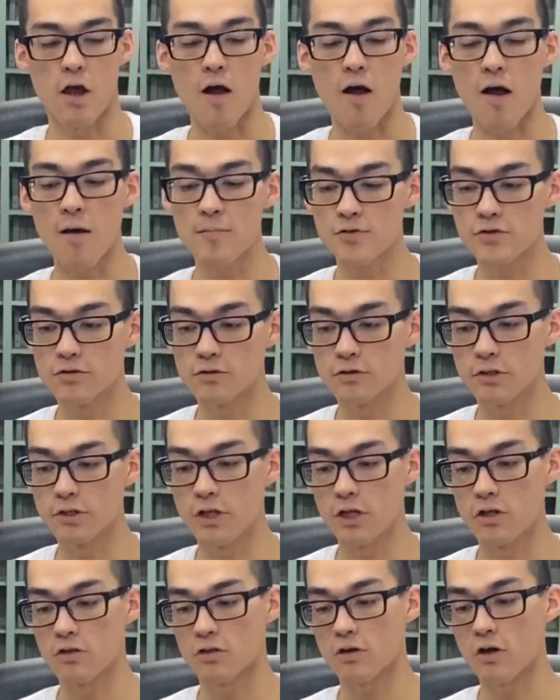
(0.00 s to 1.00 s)

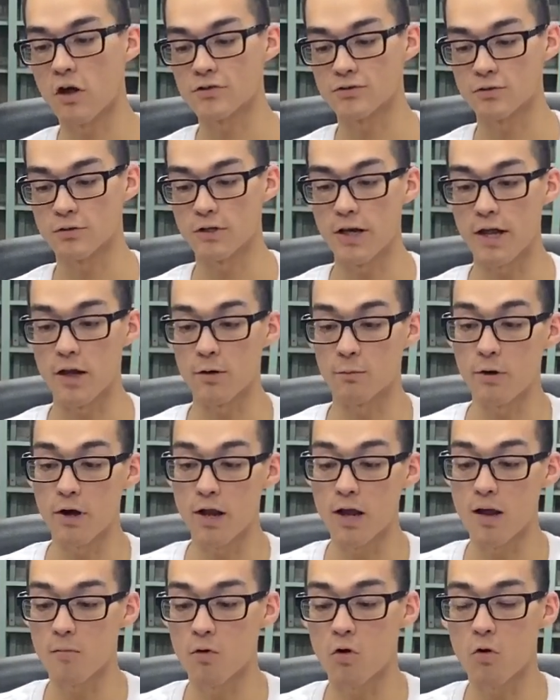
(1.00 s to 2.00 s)
Optionally, you can also get a
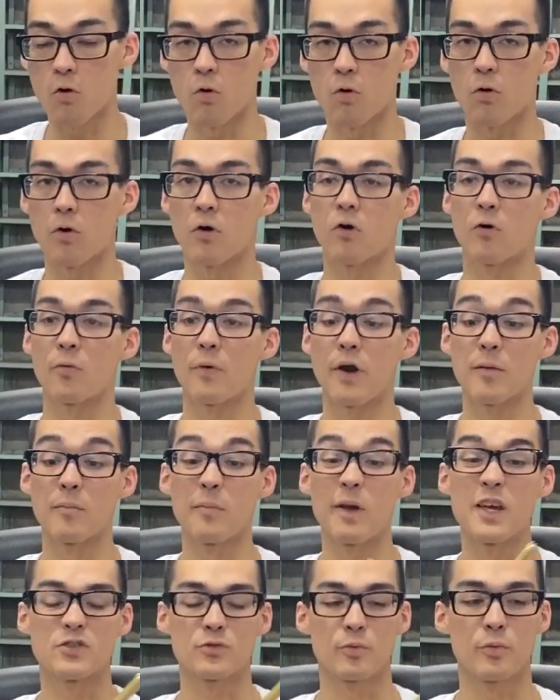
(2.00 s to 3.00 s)
ram core or ram
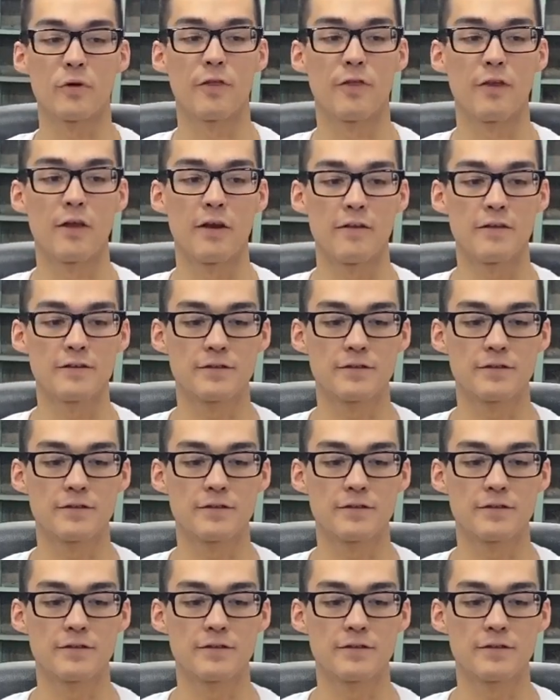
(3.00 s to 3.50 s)
base with it.